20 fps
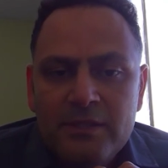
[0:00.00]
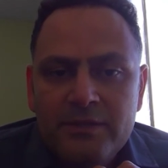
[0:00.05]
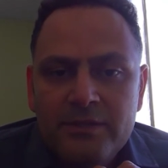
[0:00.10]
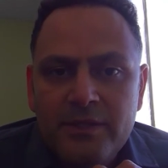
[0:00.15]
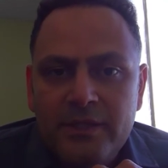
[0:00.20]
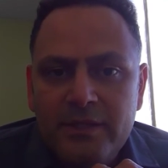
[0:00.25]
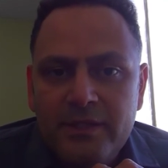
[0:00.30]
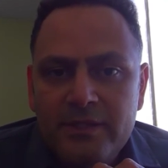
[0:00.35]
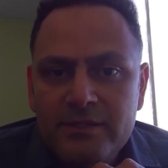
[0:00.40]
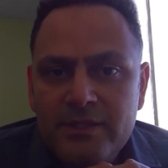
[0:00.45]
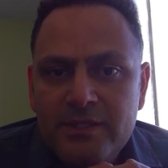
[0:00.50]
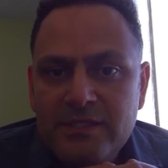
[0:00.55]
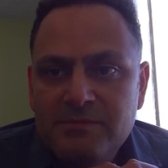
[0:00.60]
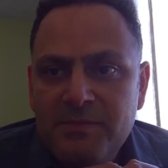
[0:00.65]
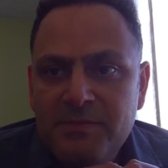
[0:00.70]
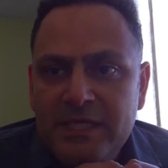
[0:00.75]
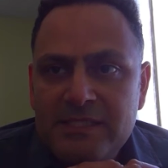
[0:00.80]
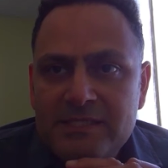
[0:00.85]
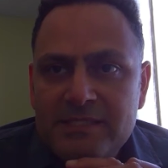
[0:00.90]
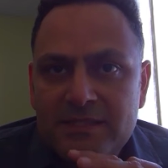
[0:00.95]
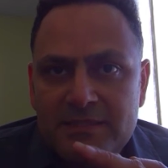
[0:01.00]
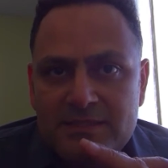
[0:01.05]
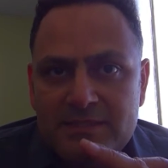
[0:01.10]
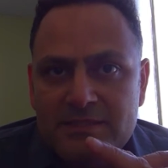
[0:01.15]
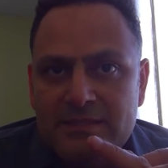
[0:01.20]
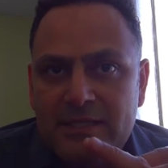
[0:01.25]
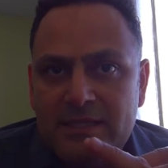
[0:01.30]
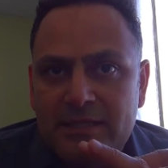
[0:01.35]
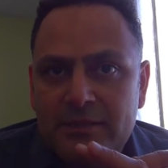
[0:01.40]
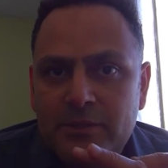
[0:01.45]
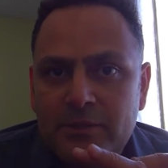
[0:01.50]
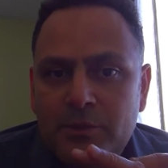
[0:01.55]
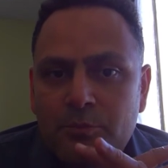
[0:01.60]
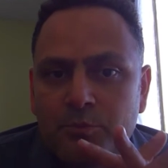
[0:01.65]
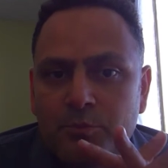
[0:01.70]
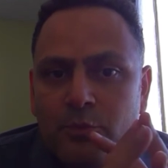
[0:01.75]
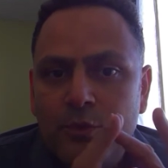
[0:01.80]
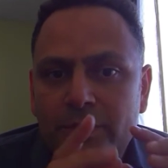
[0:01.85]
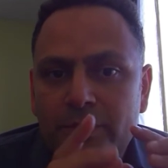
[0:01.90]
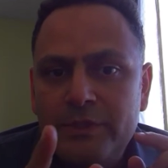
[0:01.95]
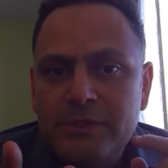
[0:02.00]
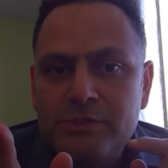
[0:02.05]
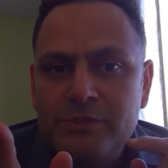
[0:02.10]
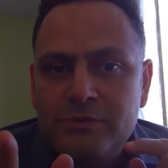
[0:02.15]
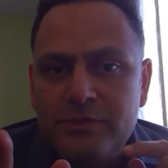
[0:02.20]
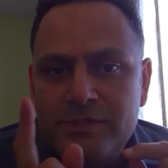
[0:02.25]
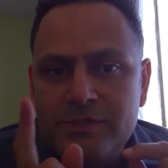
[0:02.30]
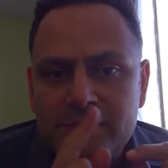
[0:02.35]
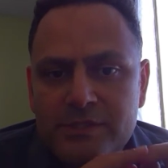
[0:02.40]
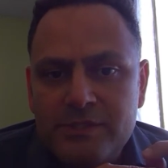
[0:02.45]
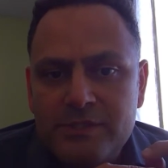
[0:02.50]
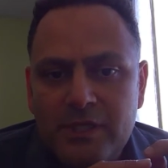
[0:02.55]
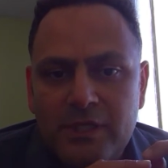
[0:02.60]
then it does make sense that more resources